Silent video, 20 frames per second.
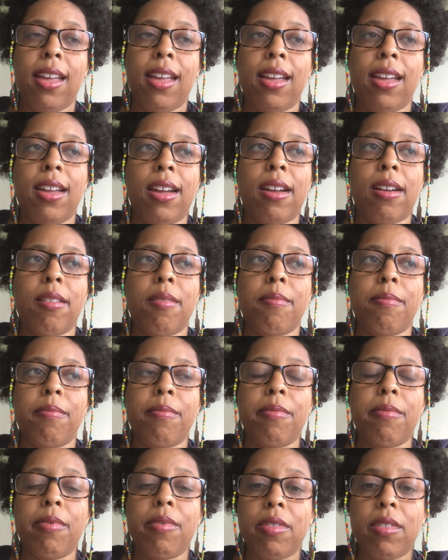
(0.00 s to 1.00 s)

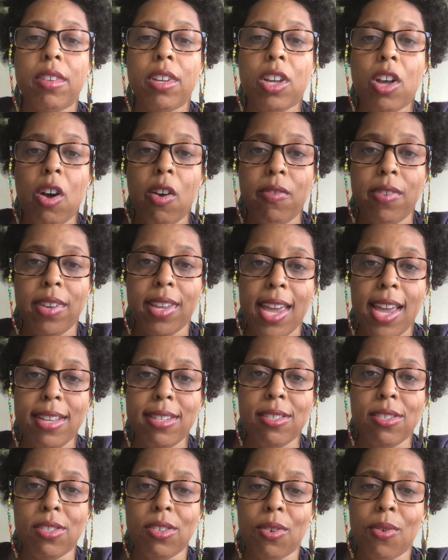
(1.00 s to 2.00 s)
COVID
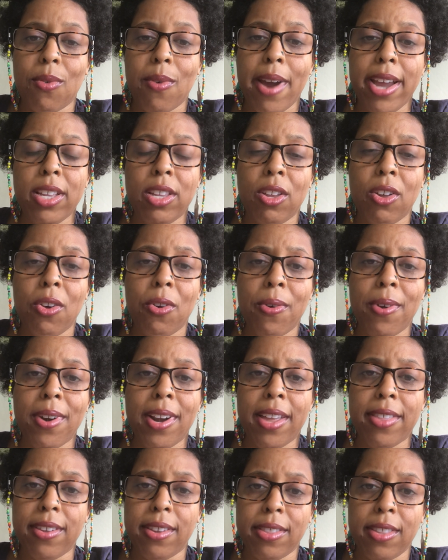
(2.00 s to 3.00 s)
cases are quite low, and I
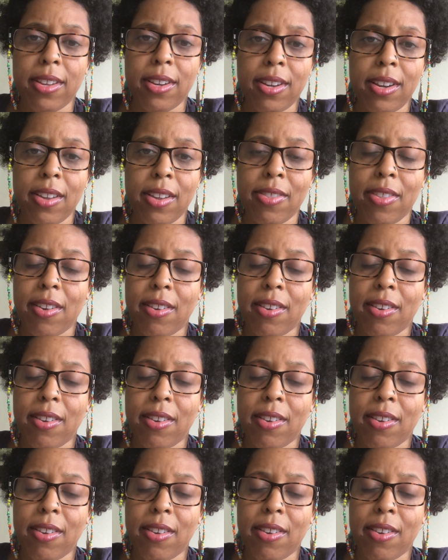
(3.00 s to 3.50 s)
think their